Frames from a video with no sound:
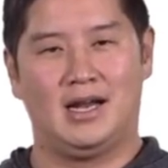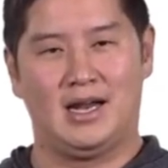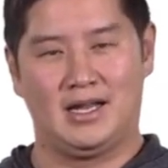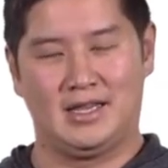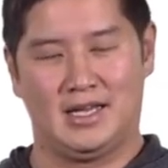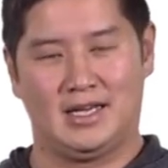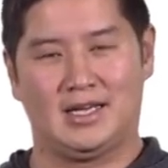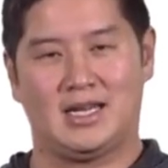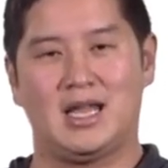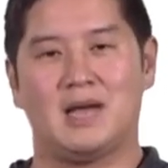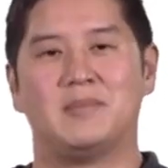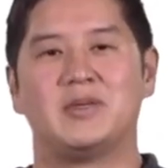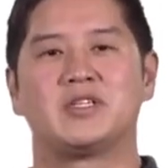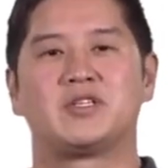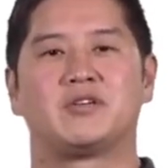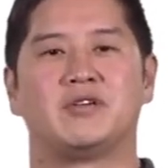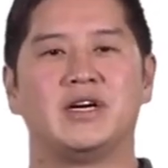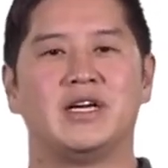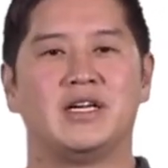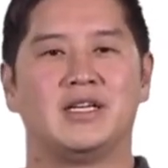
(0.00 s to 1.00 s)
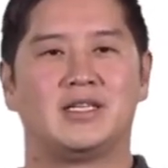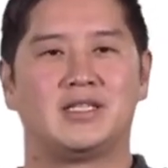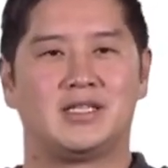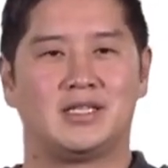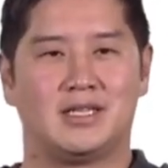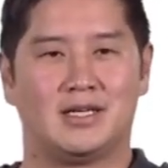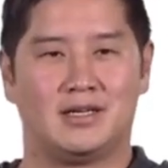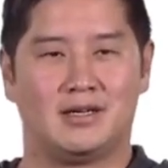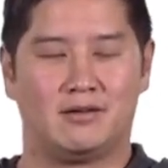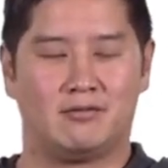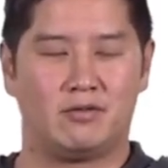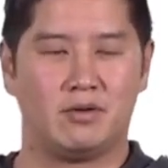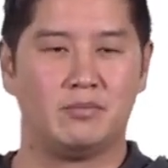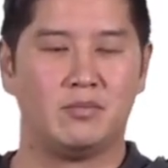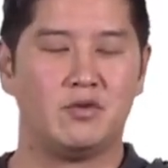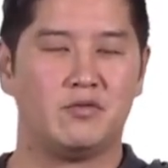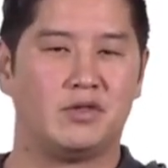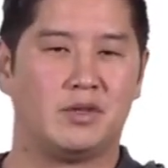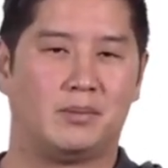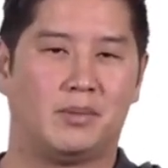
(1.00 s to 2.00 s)
and then chemistry to
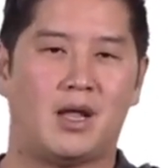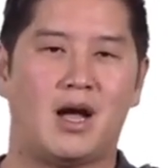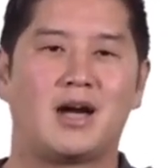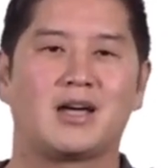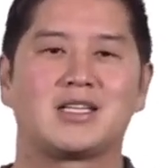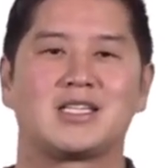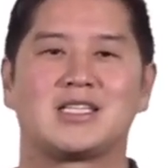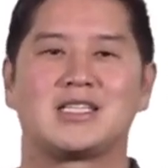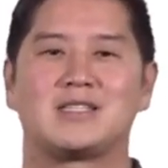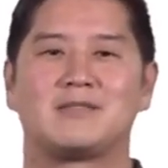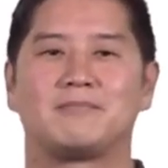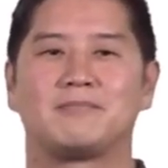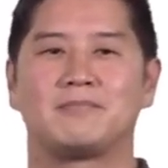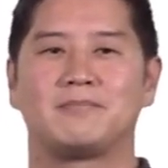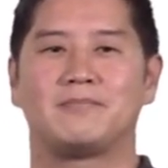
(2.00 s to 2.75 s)
remove the blocks.